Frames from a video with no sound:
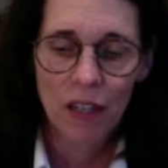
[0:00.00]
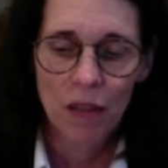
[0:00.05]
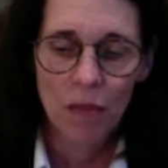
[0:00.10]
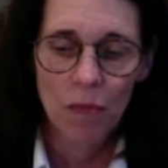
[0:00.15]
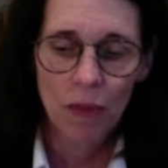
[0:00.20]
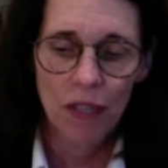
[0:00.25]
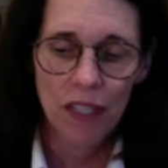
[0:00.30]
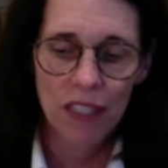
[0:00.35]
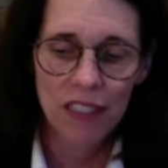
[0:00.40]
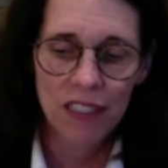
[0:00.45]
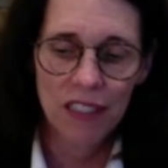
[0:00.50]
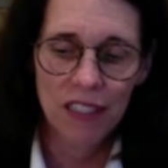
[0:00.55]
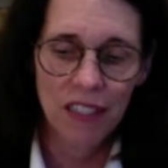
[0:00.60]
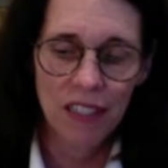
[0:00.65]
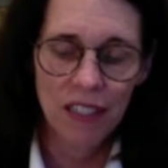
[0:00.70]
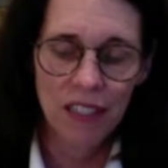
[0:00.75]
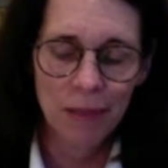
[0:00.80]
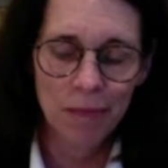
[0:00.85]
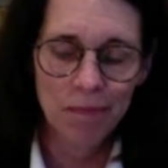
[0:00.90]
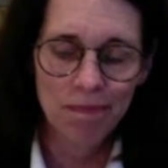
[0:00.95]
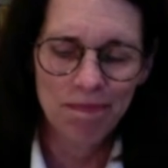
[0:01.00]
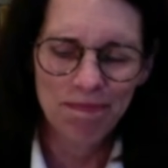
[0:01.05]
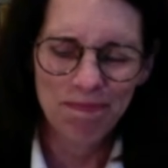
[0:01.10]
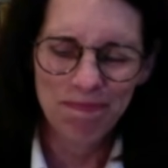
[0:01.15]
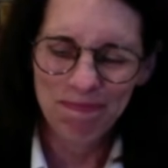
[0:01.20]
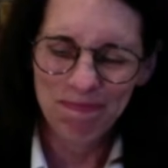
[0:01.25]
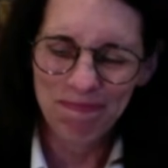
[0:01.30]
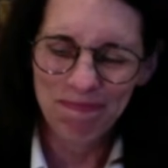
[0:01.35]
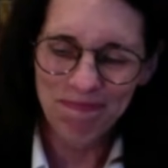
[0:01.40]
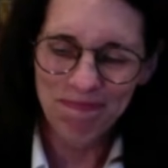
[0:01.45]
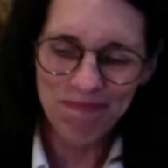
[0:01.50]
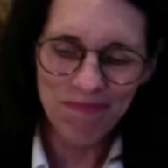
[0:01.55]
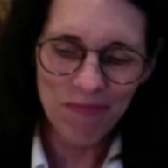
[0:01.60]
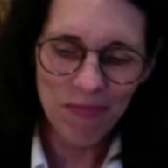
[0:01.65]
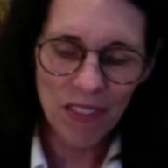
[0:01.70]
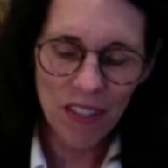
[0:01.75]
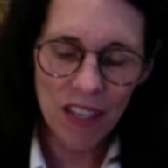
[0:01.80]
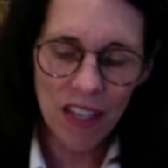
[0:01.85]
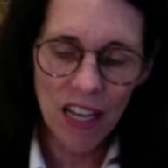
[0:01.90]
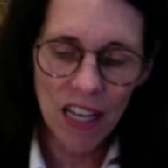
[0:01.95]
But
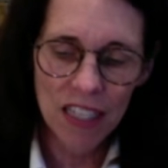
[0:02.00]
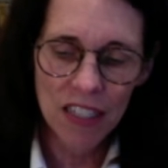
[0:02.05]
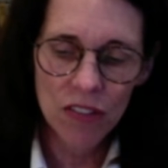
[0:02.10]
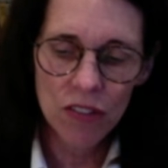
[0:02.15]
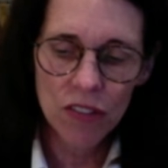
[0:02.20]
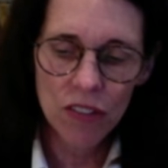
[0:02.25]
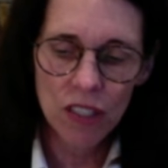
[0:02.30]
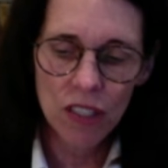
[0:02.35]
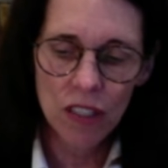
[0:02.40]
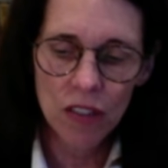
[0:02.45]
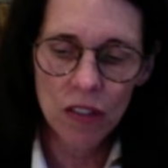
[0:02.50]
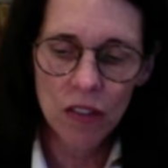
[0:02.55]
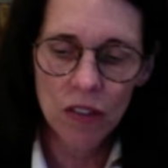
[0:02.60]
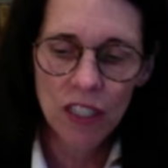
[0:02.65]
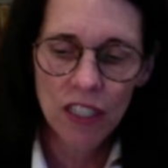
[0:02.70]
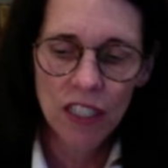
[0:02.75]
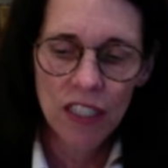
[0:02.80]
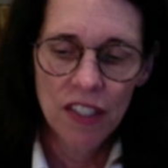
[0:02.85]
I don't know.